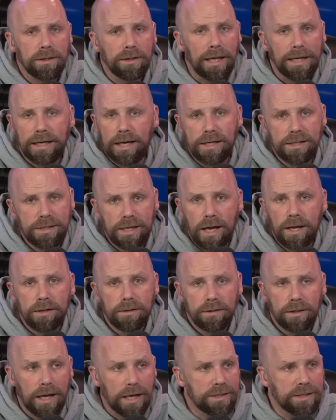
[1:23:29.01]
Like I said,
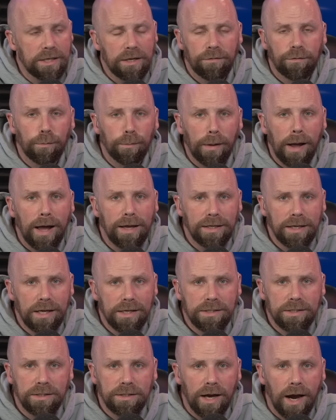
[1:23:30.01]
that's a different
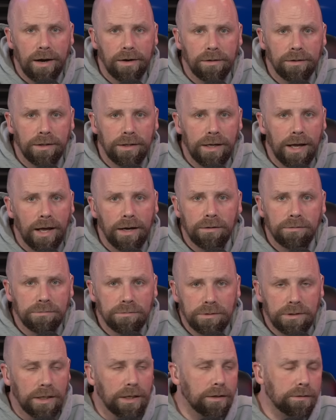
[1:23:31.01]
podcast entirely. I
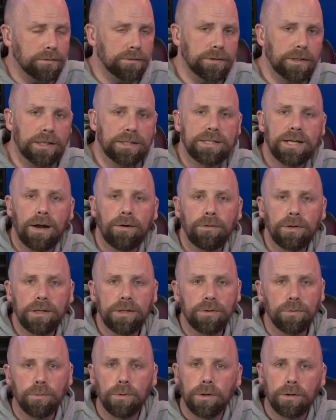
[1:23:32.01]
don't, you know, that's not really
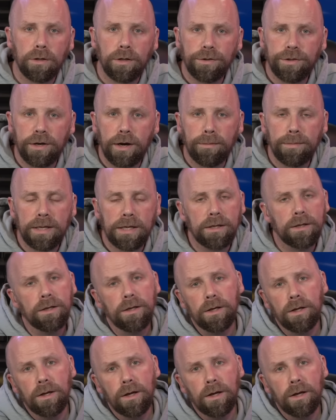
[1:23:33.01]
the world that I'm in.